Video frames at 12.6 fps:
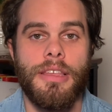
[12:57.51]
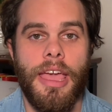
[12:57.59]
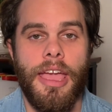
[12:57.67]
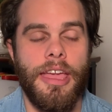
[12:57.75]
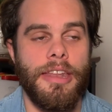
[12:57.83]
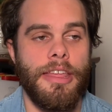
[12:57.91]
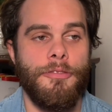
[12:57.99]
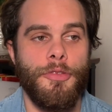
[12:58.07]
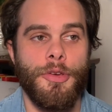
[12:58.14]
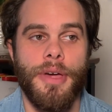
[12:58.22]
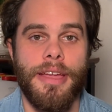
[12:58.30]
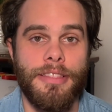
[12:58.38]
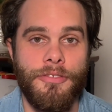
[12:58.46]
And if
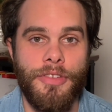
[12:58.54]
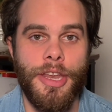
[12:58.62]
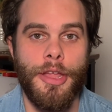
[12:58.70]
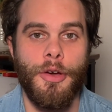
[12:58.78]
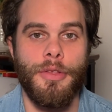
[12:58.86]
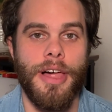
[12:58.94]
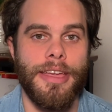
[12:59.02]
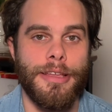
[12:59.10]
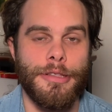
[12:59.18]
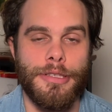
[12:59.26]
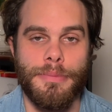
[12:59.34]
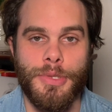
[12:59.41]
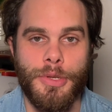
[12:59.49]
you like the video, like
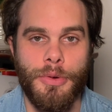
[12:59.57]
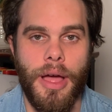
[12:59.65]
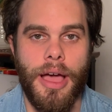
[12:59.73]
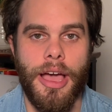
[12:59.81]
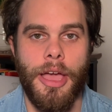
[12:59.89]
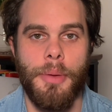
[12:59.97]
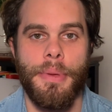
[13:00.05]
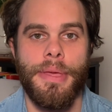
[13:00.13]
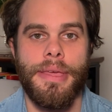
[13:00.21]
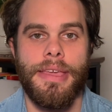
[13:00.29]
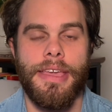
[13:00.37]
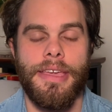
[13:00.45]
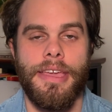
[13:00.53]
and subscribe,
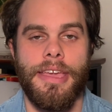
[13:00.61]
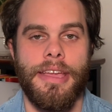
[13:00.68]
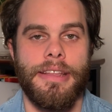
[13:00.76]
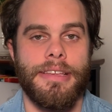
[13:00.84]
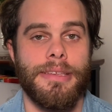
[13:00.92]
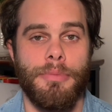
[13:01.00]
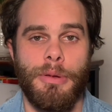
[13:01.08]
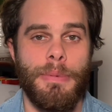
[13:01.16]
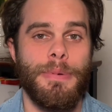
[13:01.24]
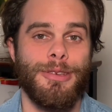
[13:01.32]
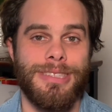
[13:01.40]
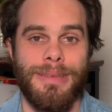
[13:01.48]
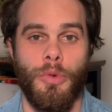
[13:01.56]
and because I'm going to be
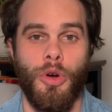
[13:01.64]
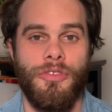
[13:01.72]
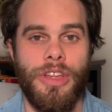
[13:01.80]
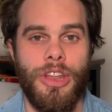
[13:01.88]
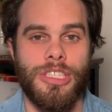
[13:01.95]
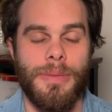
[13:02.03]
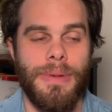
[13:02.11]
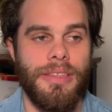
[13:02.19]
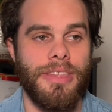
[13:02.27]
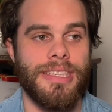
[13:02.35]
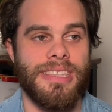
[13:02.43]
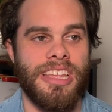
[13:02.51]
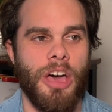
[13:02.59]
posting more videos about
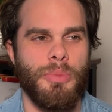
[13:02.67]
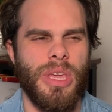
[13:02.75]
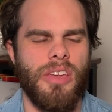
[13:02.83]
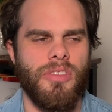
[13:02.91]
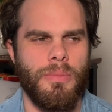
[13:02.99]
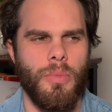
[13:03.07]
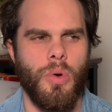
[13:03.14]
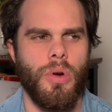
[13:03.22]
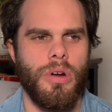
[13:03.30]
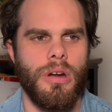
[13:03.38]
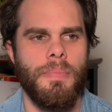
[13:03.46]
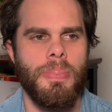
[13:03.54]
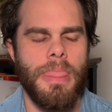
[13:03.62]
this, and I'll be giving
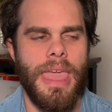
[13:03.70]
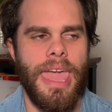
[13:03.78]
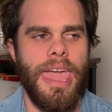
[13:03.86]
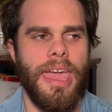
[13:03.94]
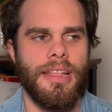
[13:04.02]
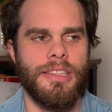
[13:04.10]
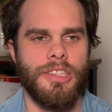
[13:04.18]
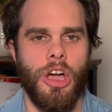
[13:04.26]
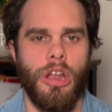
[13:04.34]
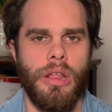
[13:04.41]
more hands-on